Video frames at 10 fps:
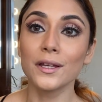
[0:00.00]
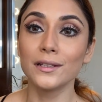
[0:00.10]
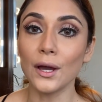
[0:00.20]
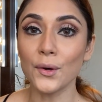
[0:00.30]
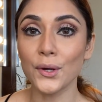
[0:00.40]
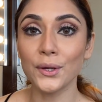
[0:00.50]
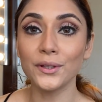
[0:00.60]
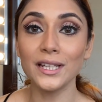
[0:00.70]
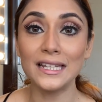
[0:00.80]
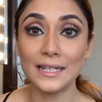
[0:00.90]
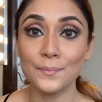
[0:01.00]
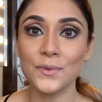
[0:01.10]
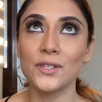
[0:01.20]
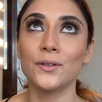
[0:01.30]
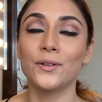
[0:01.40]
Now going on the
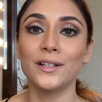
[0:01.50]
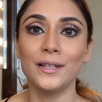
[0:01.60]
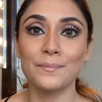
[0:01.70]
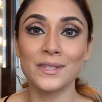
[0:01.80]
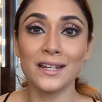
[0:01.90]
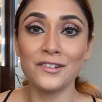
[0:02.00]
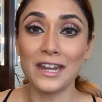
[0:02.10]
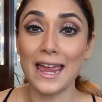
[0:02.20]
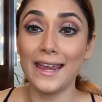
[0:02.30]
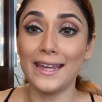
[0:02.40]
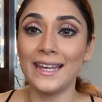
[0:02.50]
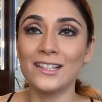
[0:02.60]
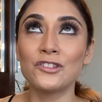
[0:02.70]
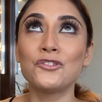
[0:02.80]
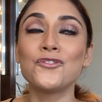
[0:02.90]
lips, you know, her lips are
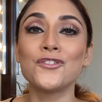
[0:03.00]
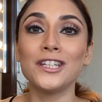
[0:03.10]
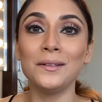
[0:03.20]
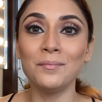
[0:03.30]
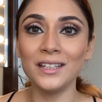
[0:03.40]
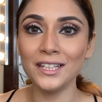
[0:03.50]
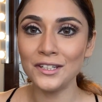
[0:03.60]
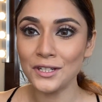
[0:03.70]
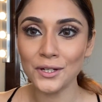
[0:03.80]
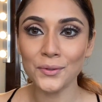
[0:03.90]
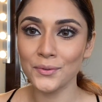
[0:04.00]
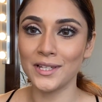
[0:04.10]
extremely nude.